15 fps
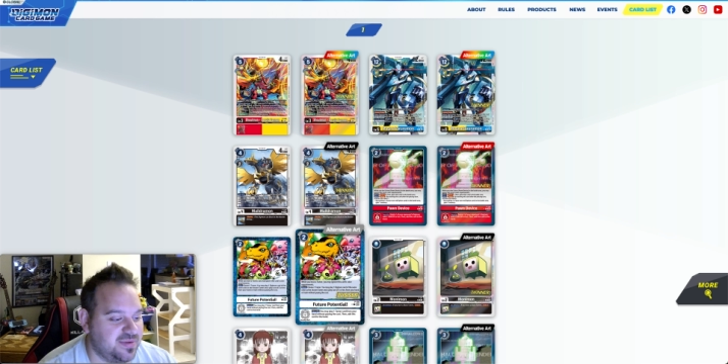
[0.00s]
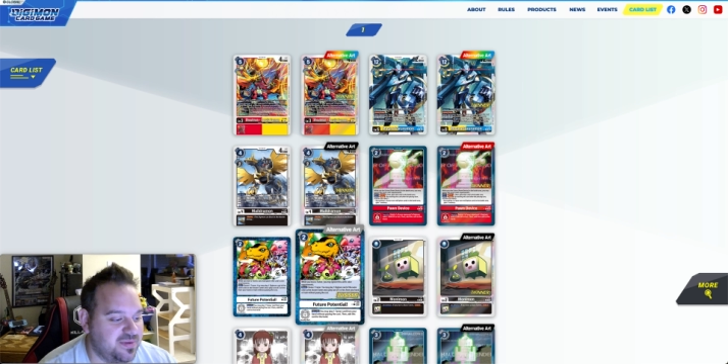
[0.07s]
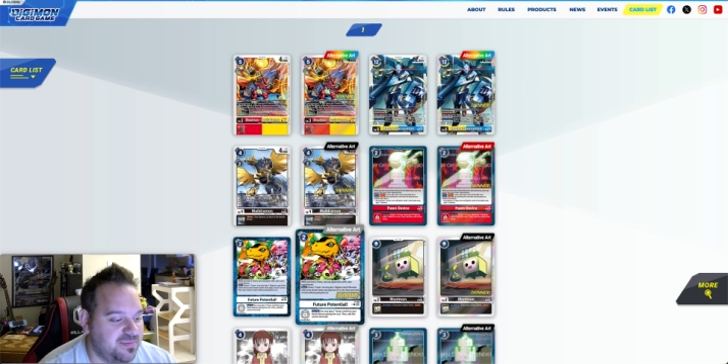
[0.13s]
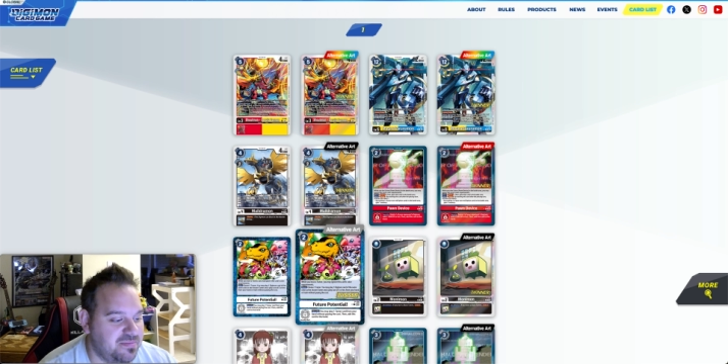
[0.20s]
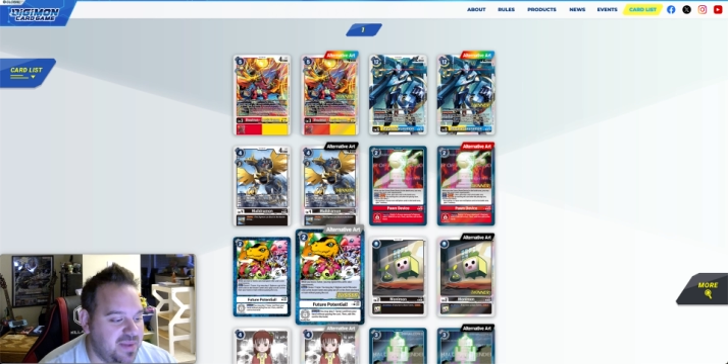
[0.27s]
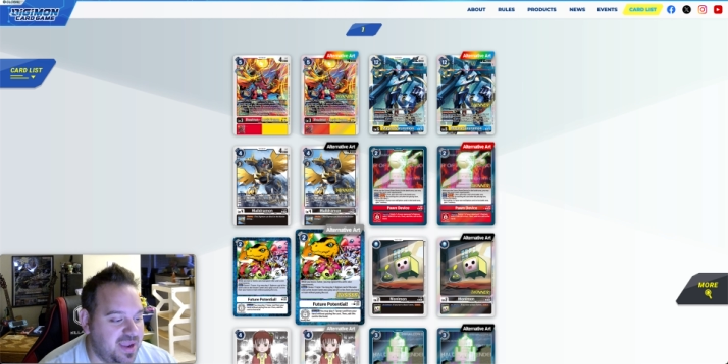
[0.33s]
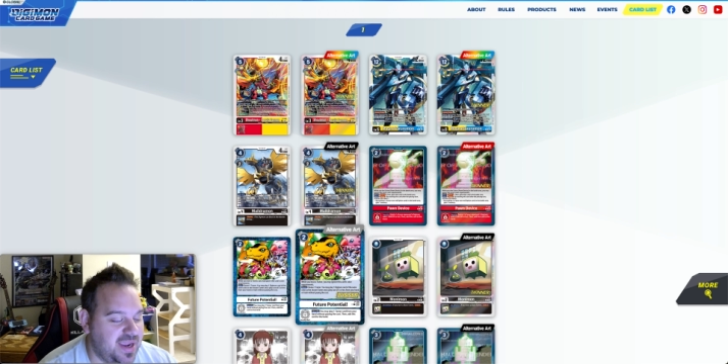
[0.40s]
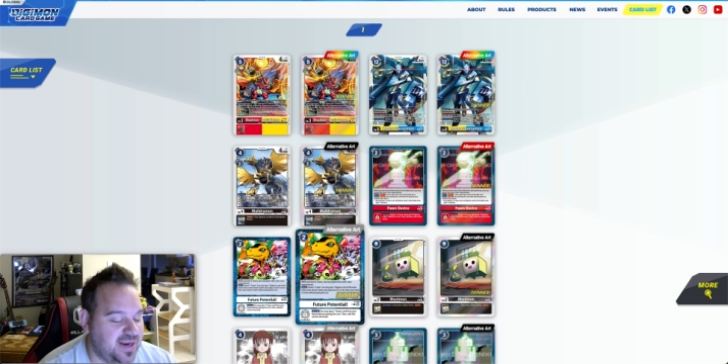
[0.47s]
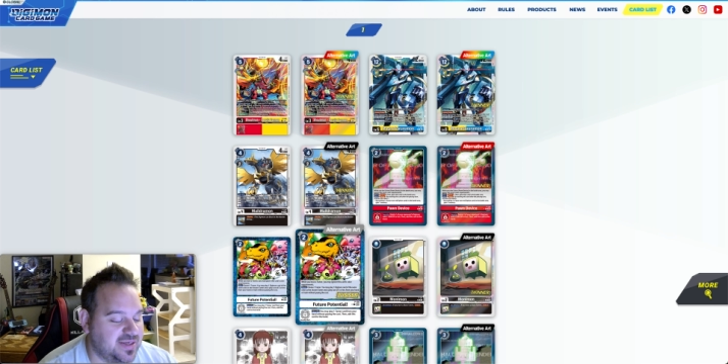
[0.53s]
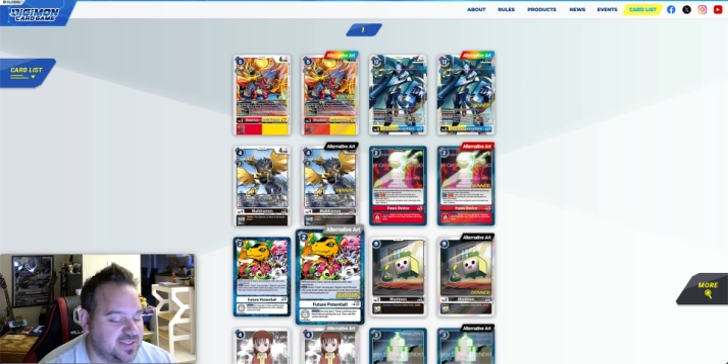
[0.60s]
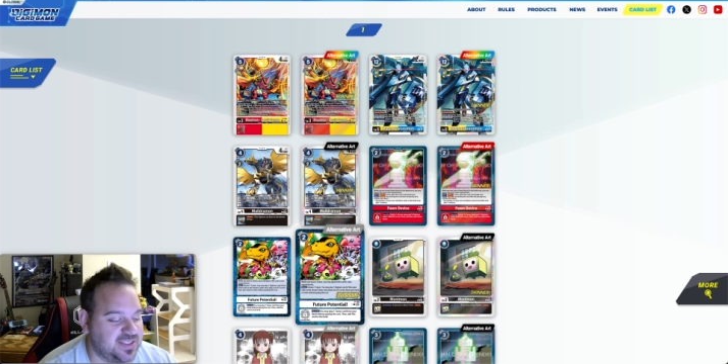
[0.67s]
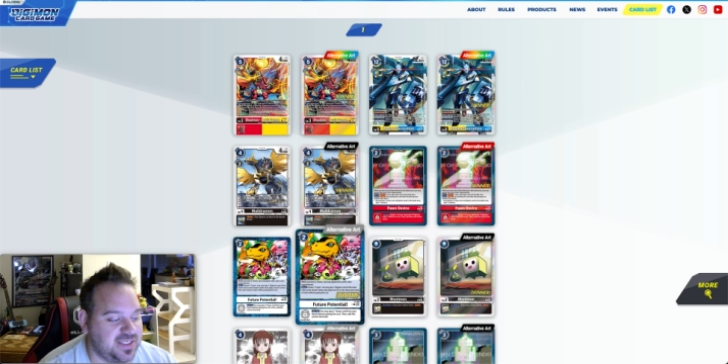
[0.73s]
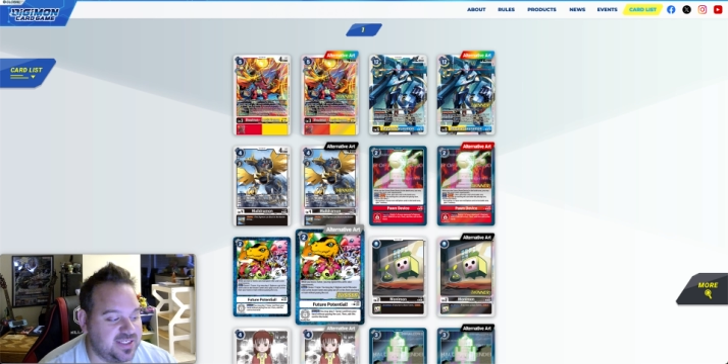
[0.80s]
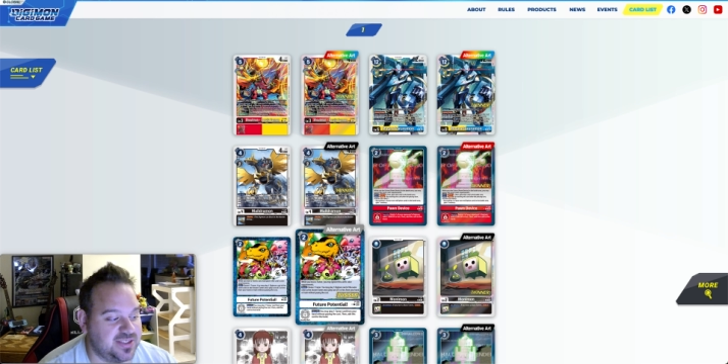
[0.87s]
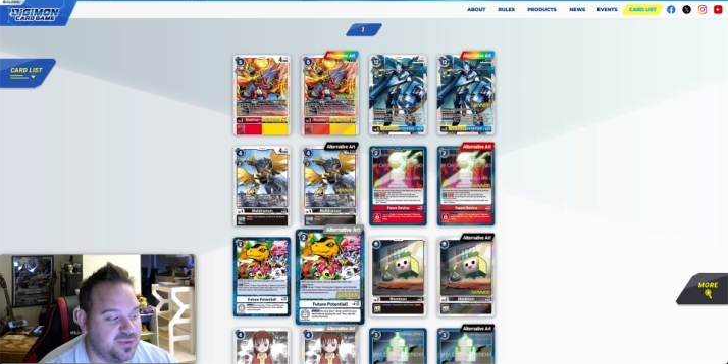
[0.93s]
main
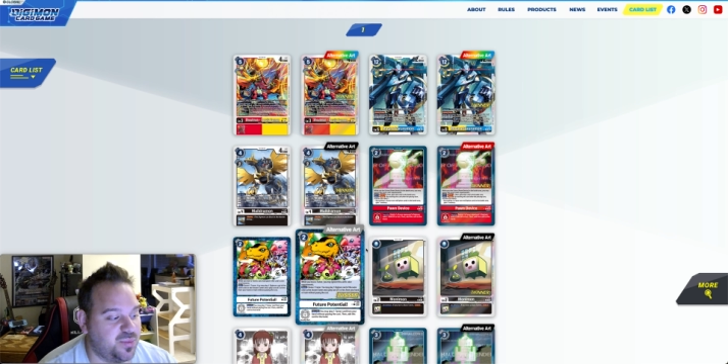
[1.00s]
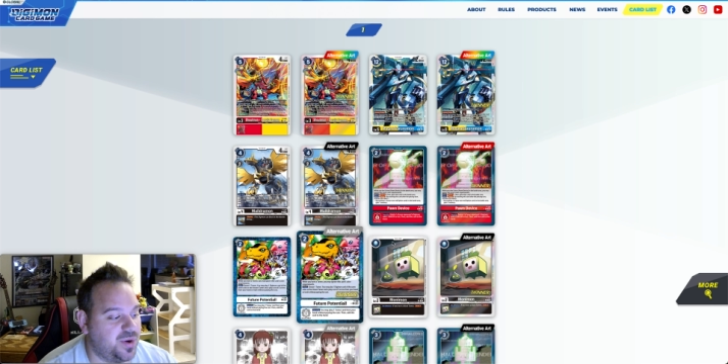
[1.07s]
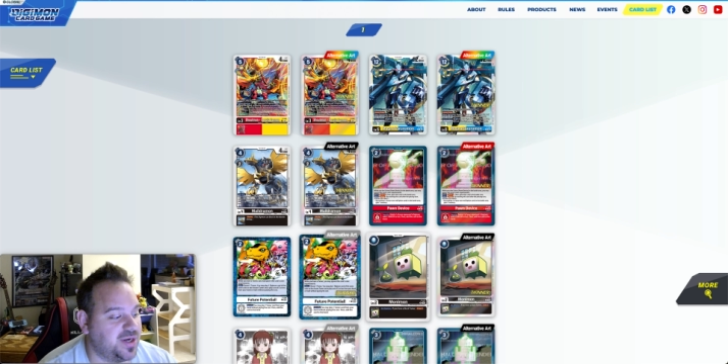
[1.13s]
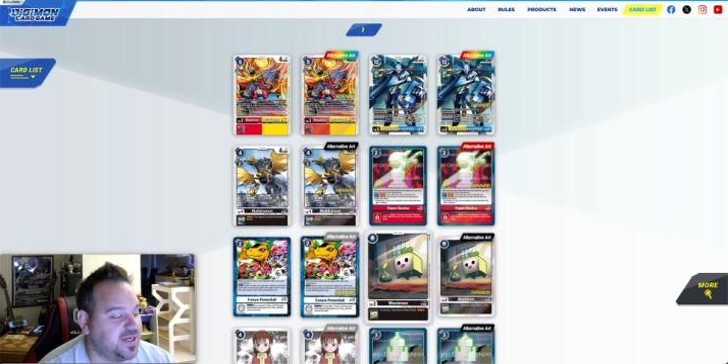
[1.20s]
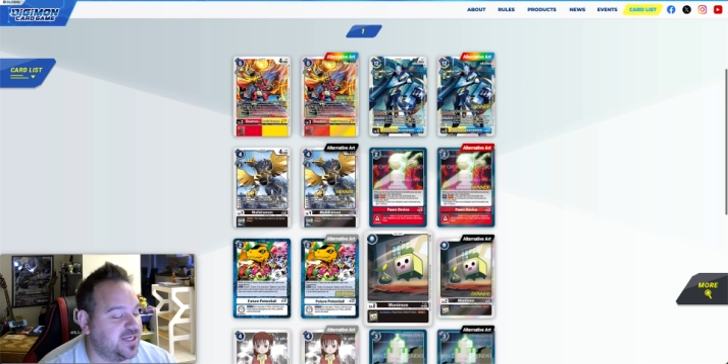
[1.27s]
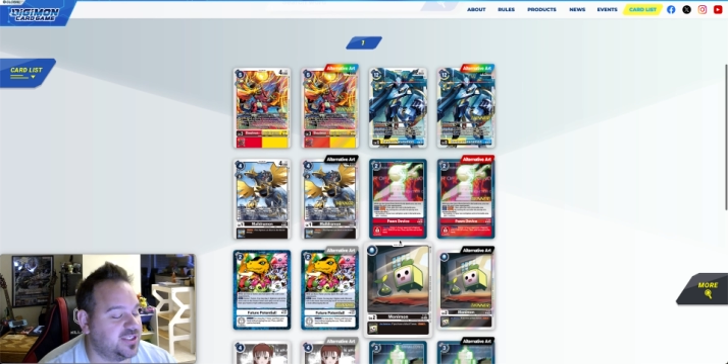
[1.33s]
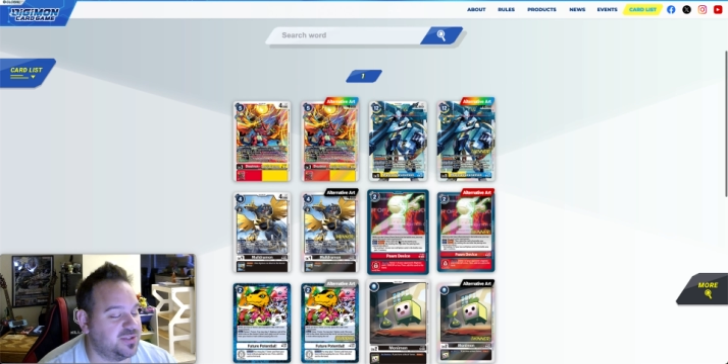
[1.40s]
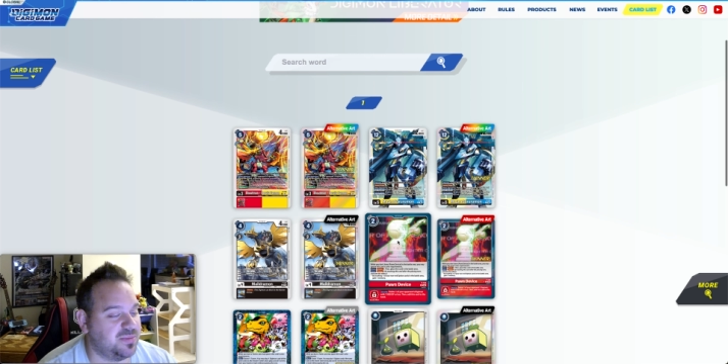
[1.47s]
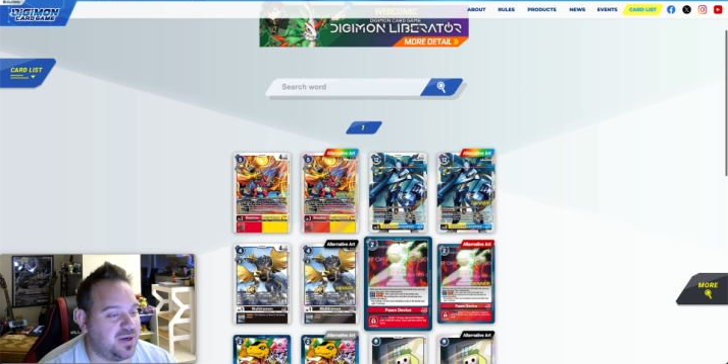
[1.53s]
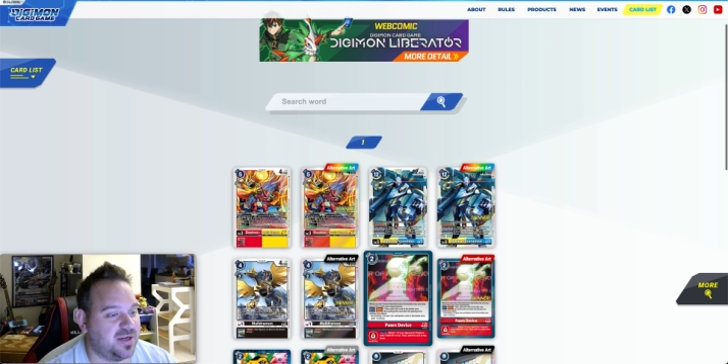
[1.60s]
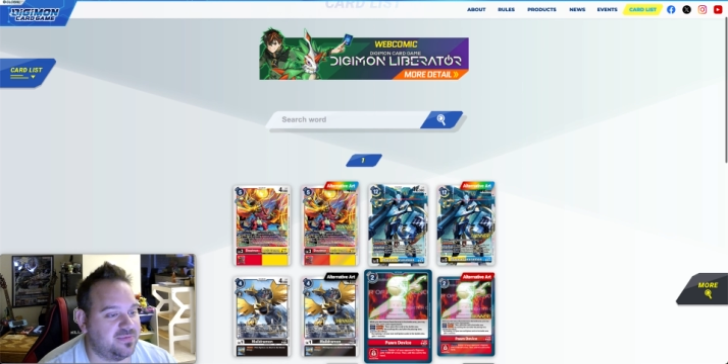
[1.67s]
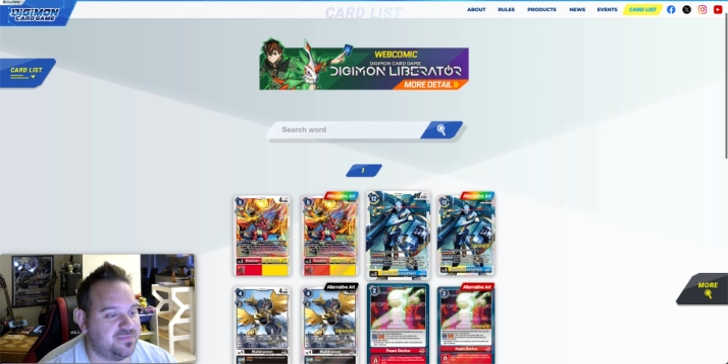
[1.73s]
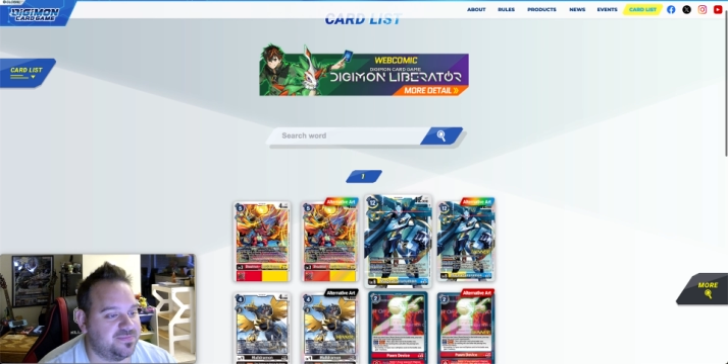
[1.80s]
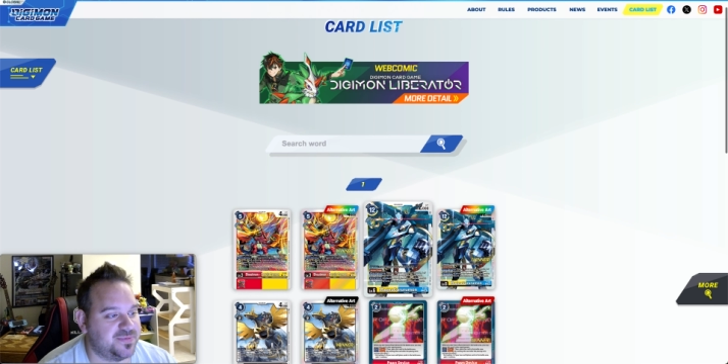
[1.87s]
season one Digimon.